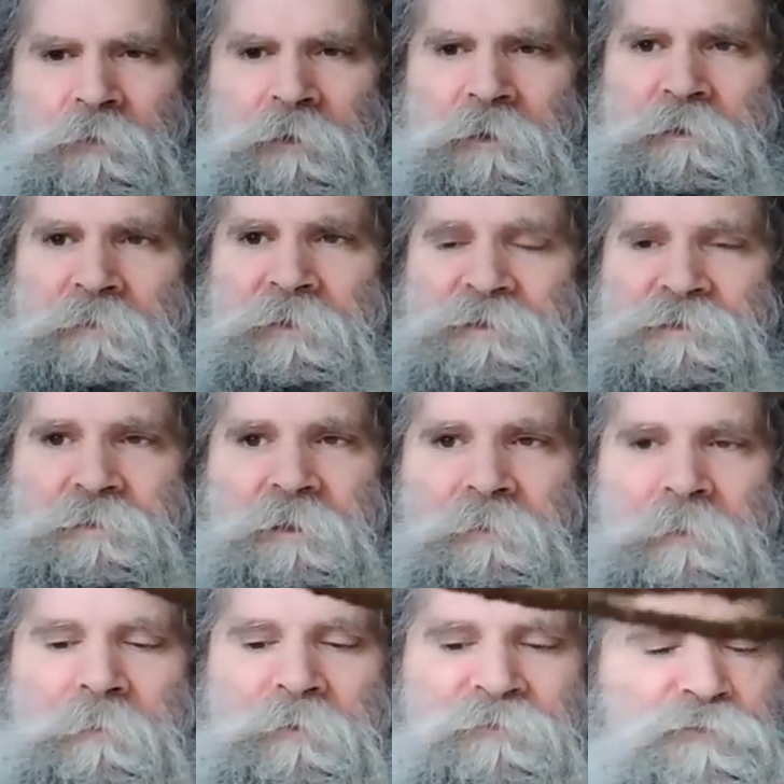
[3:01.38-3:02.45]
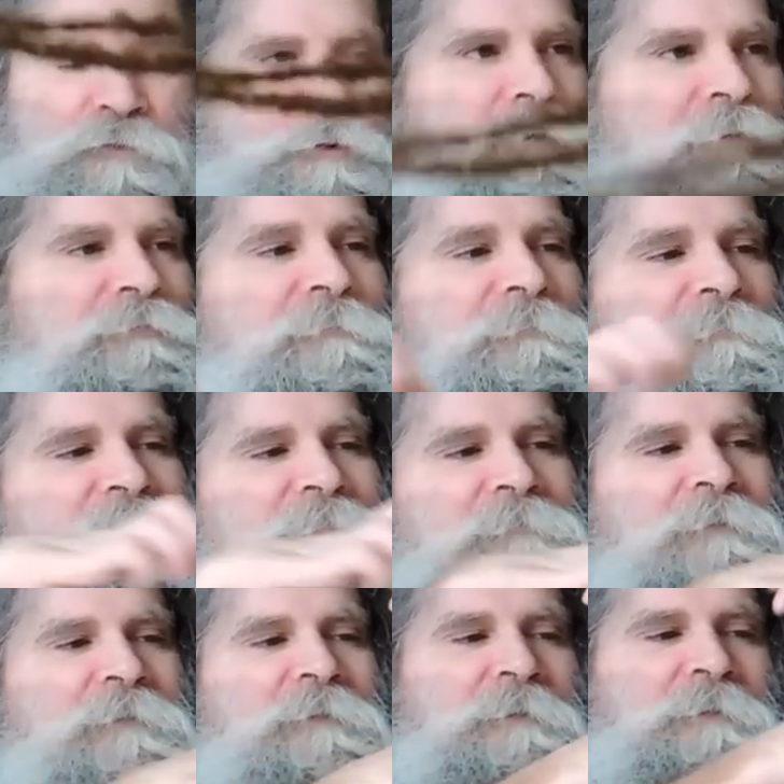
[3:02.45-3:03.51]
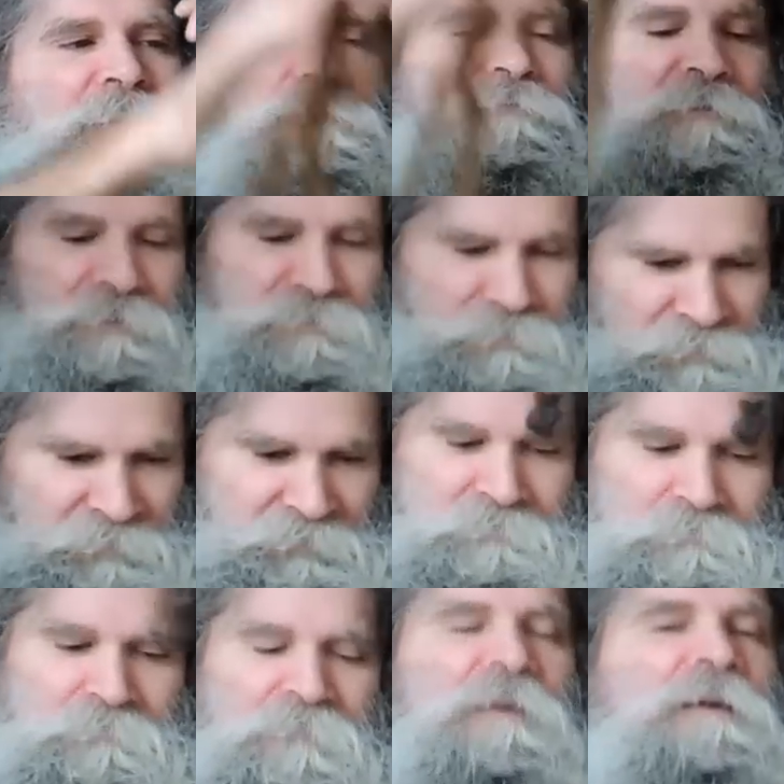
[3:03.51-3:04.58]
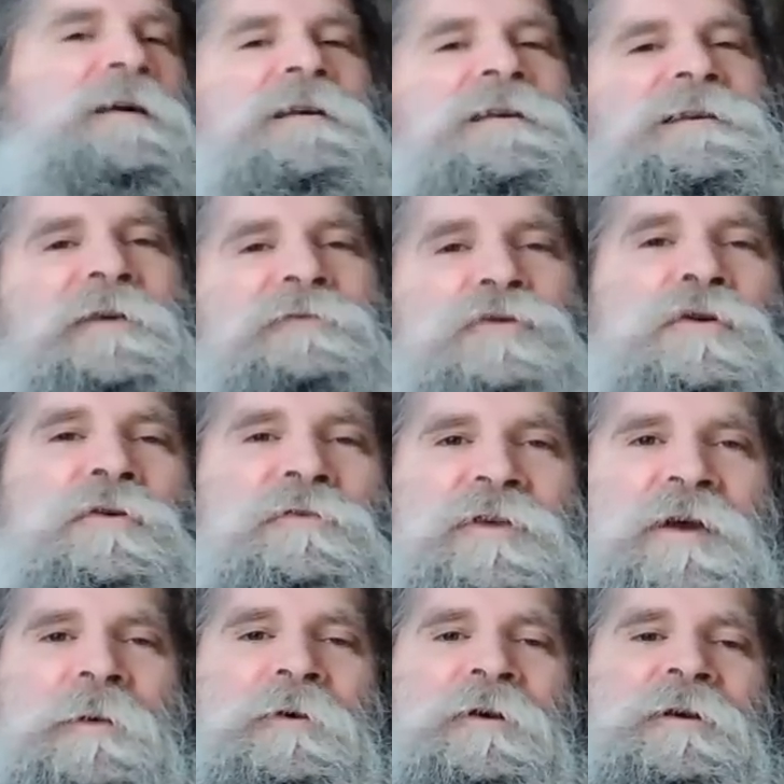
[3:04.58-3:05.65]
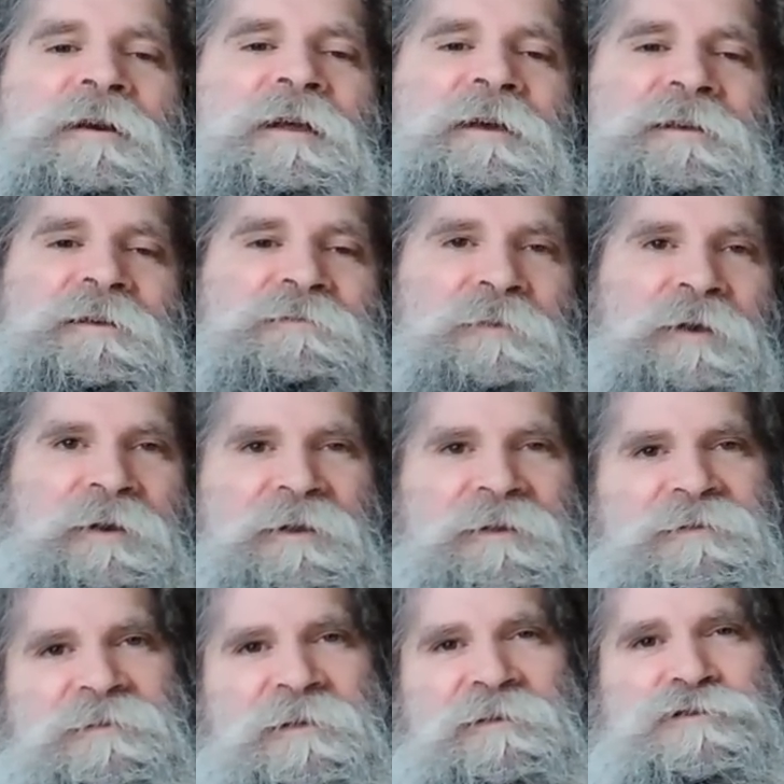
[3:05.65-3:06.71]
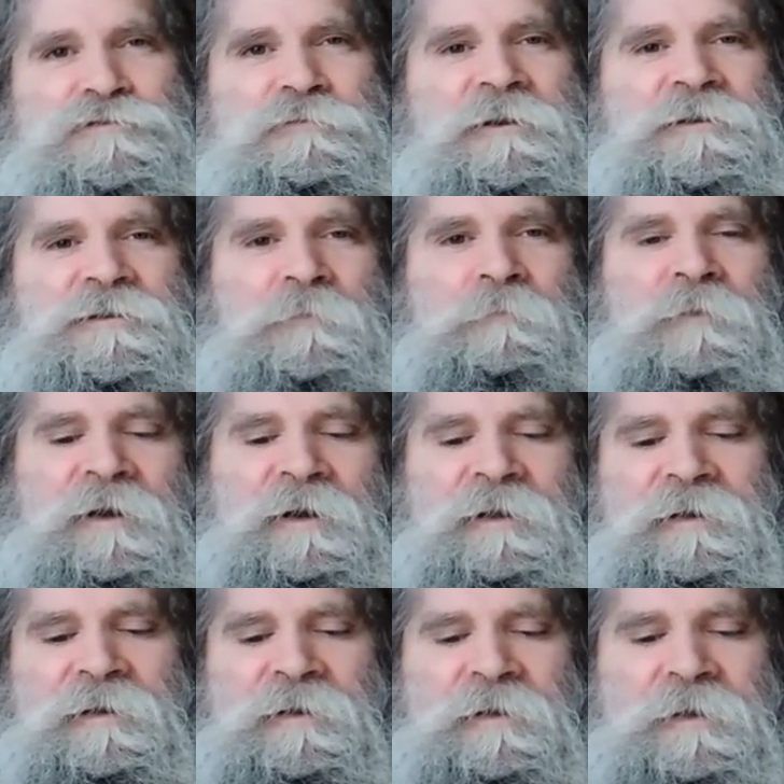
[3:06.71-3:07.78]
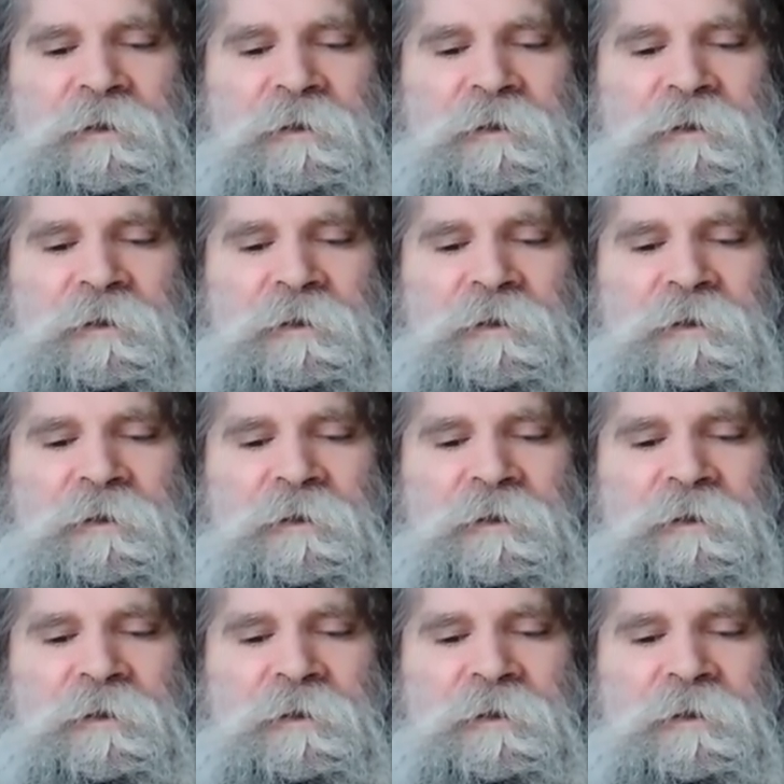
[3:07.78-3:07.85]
well, that's only maybe 4 dreads, but like several of them are like as many as 6 dreads combined.